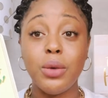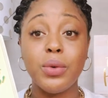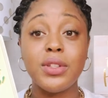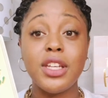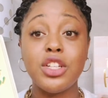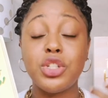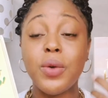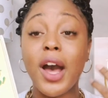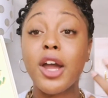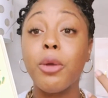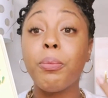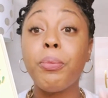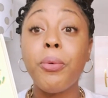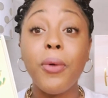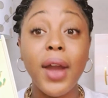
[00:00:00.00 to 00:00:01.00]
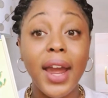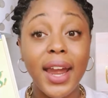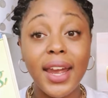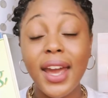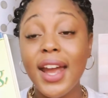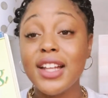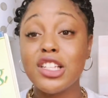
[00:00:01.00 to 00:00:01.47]
He will teach you how to
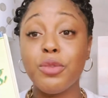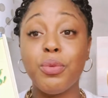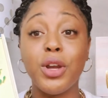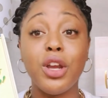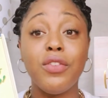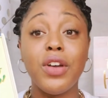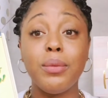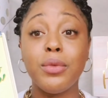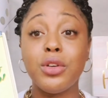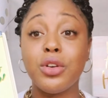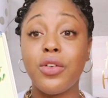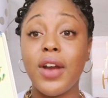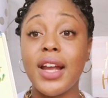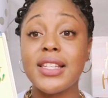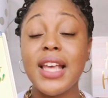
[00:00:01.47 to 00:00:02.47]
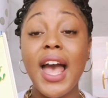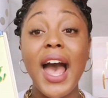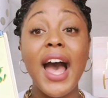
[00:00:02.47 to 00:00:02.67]
pray to bring your family to Christ,